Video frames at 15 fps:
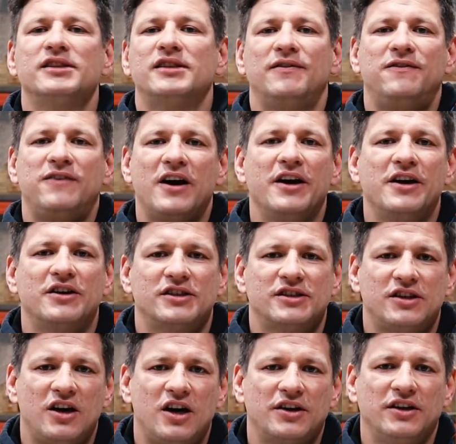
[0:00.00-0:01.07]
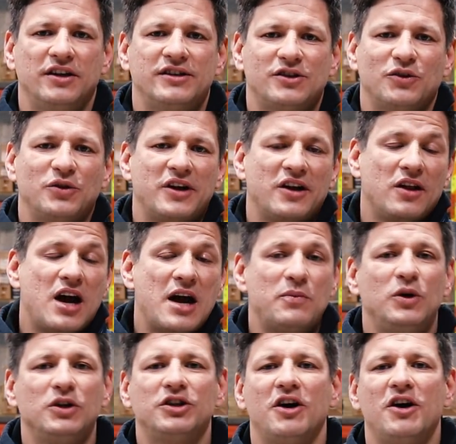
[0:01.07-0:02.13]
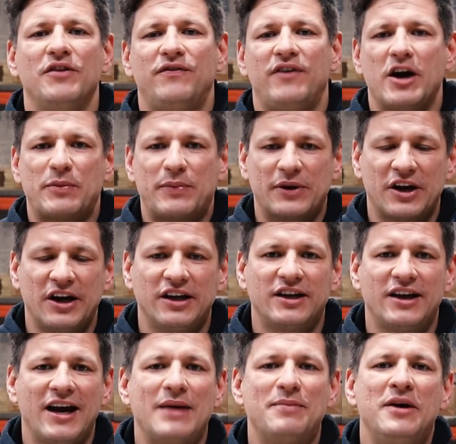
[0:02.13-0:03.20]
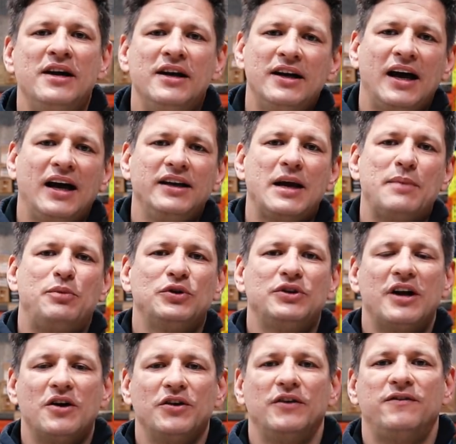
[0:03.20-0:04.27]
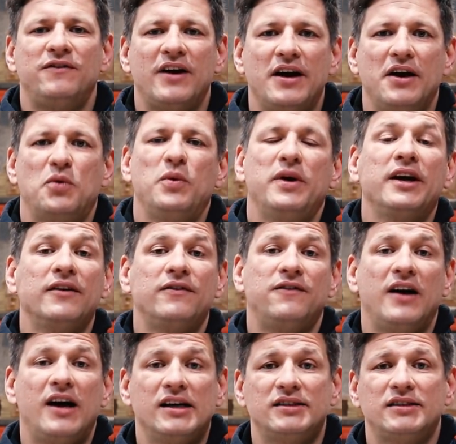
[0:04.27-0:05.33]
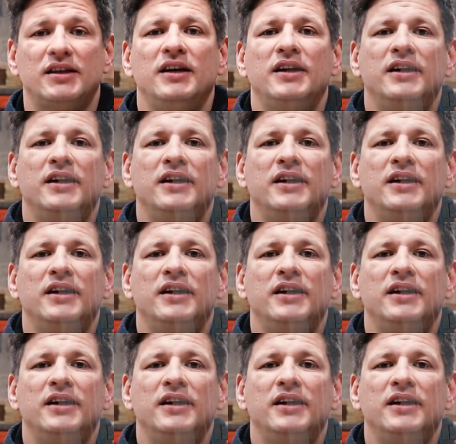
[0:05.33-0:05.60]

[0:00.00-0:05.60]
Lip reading: The fire started, so the alarm went on, fire brigade came, and they put down the fire very fast.